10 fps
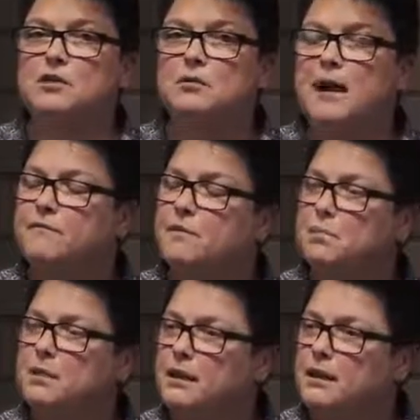You have to
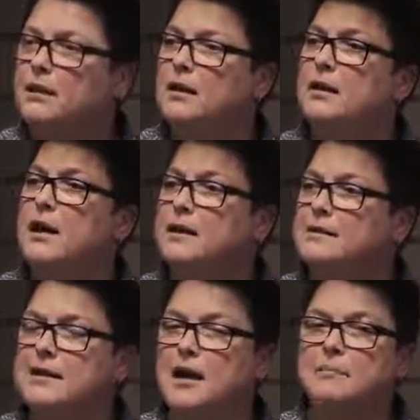be a
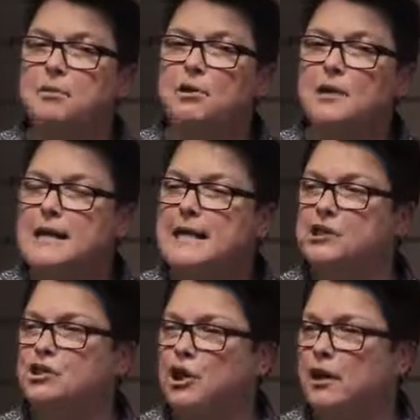cyber
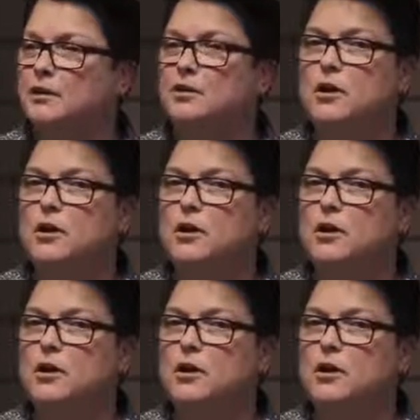ninja.